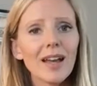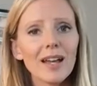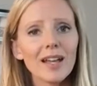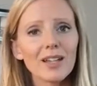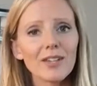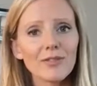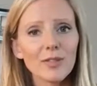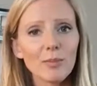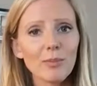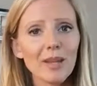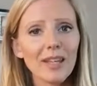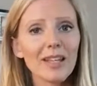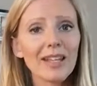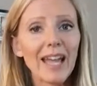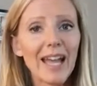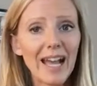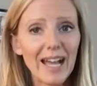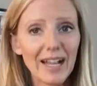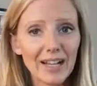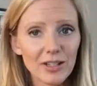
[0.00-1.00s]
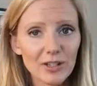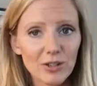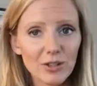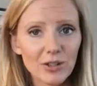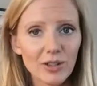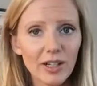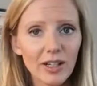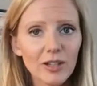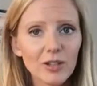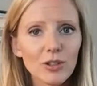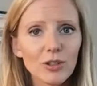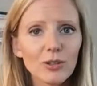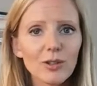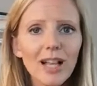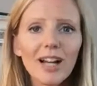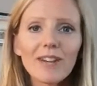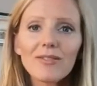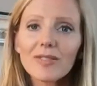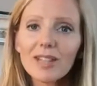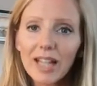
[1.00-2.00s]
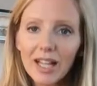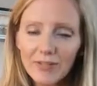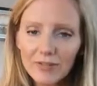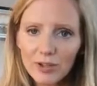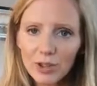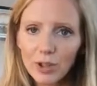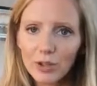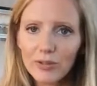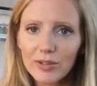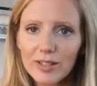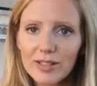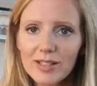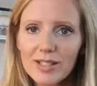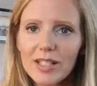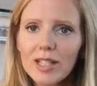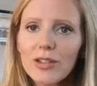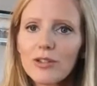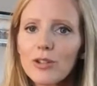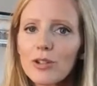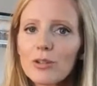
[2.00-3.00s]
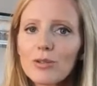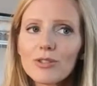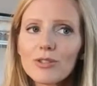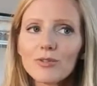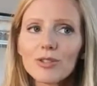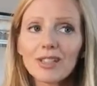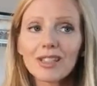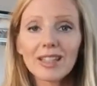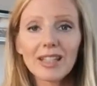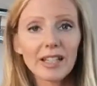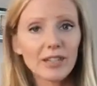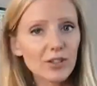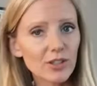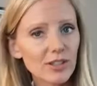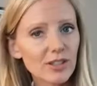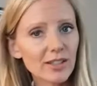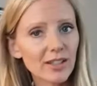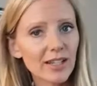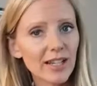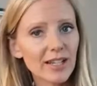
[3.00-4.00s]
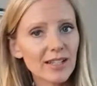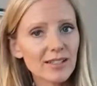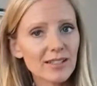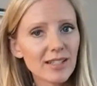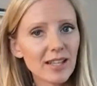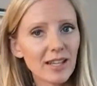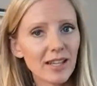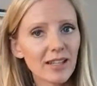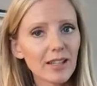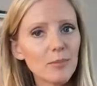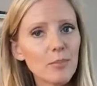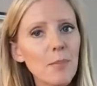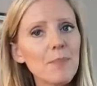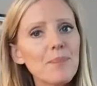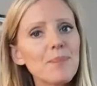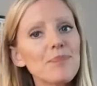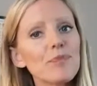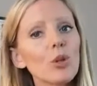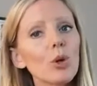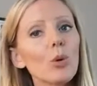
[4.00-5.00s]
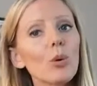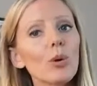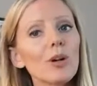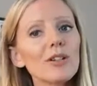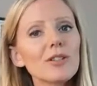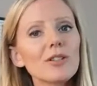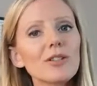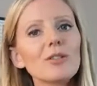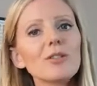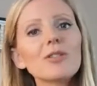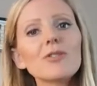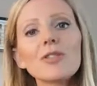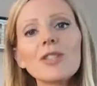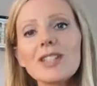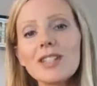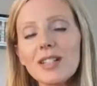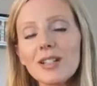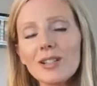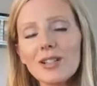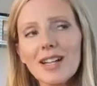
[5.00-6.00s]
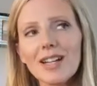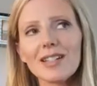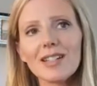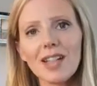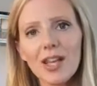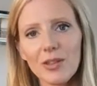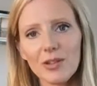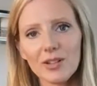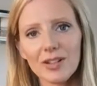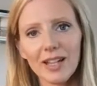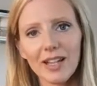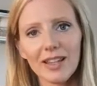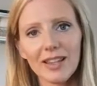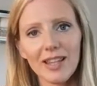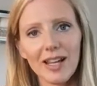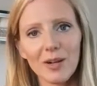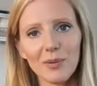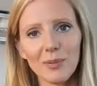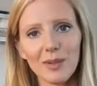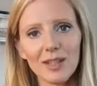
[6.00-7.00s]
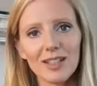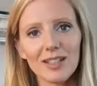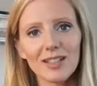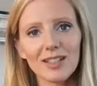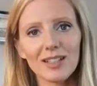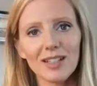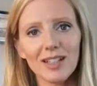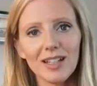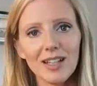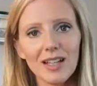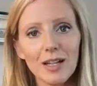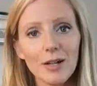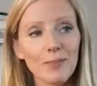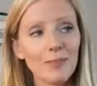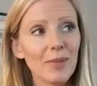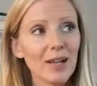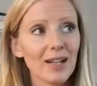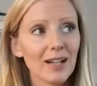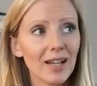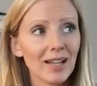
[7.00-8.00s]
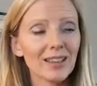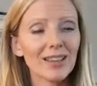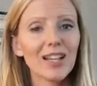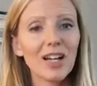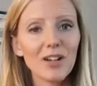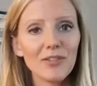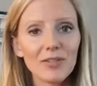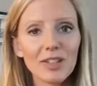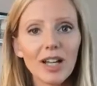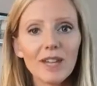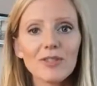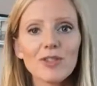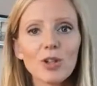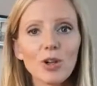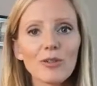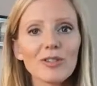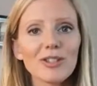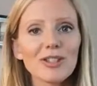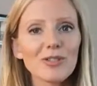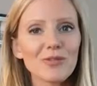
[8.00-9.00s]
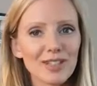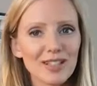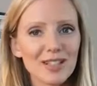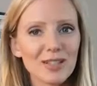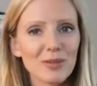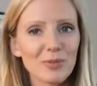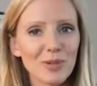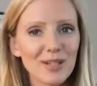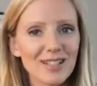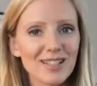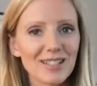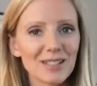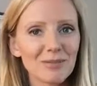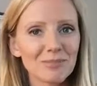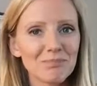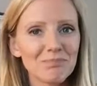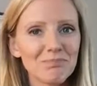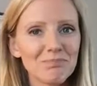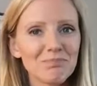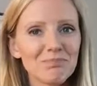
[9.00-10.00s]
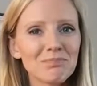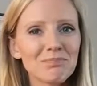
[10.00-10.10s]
And if you make extra, you'll have leftovers to either use for lunches the next day or to use for dinner another night that week. And I love leftovers for this reason.